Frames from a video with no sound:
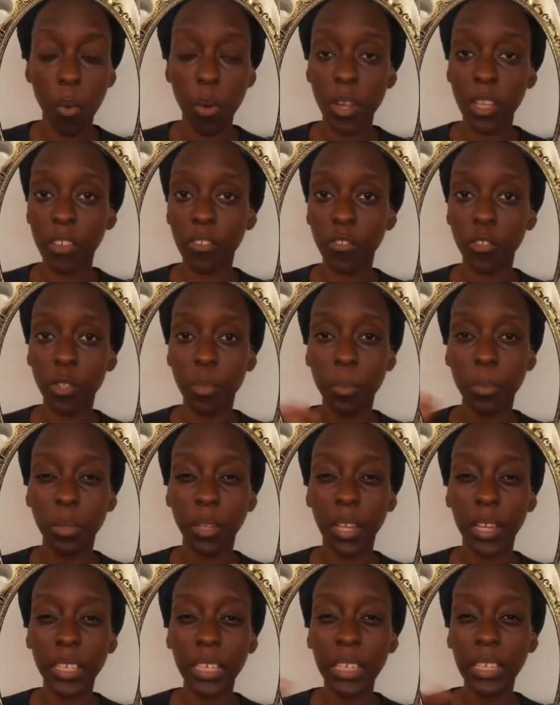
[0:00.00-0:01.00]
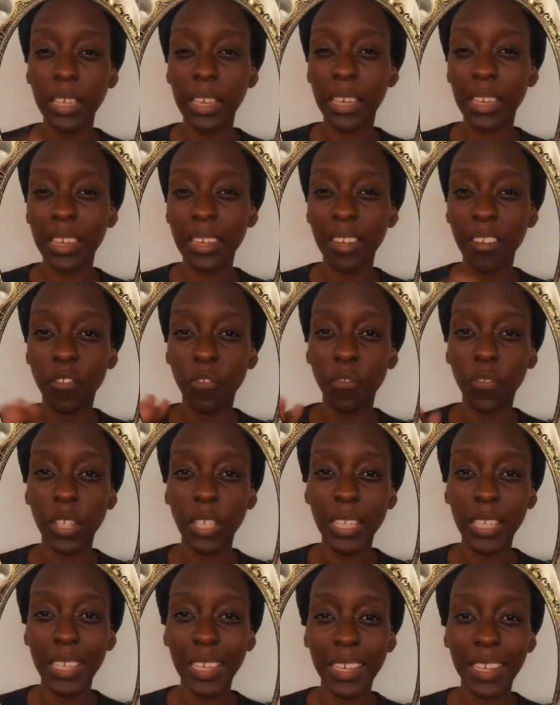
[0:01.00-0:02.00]
Or if you're plugging in and
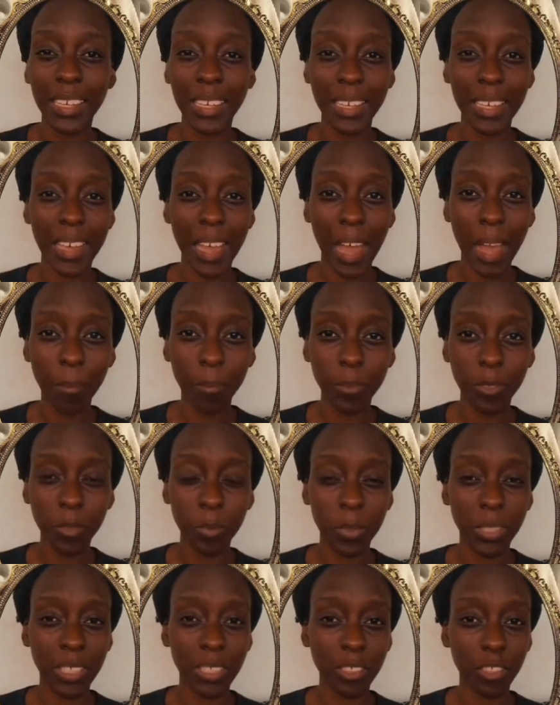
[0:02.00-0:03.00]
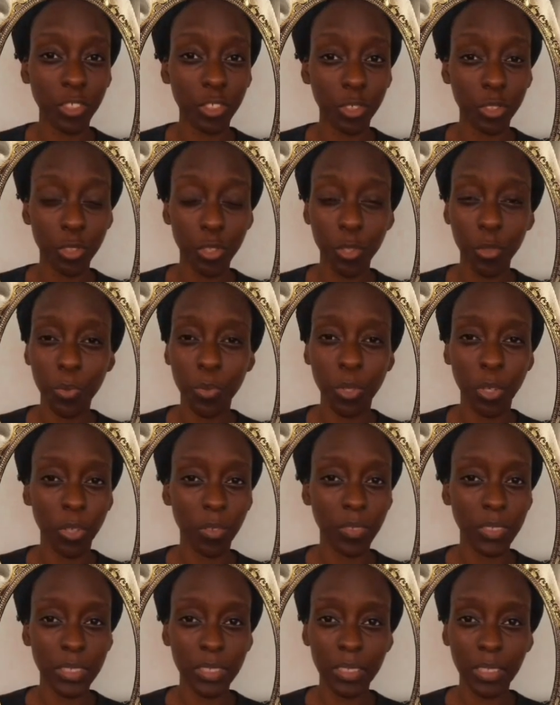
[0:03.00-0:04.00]
filling in gaps because you're too
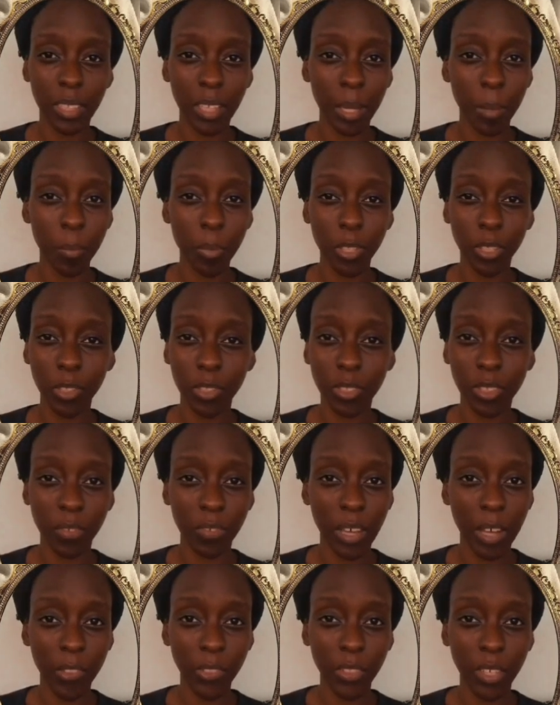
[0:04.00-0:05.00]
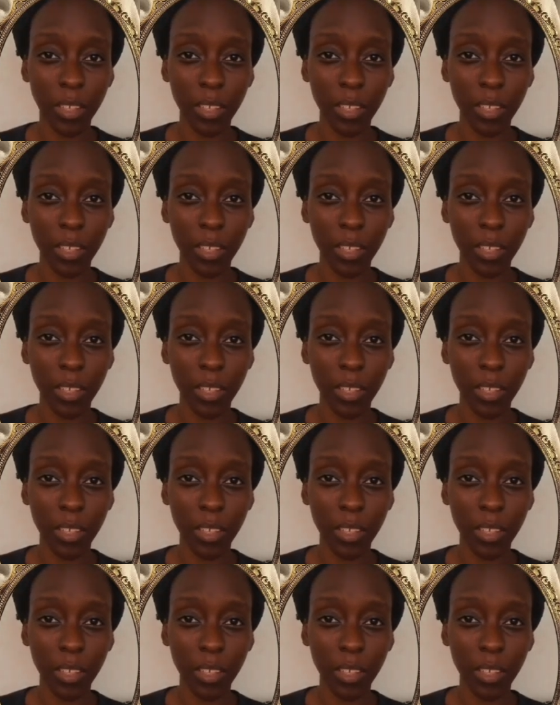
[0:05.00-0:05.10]
nervous to like put yourself out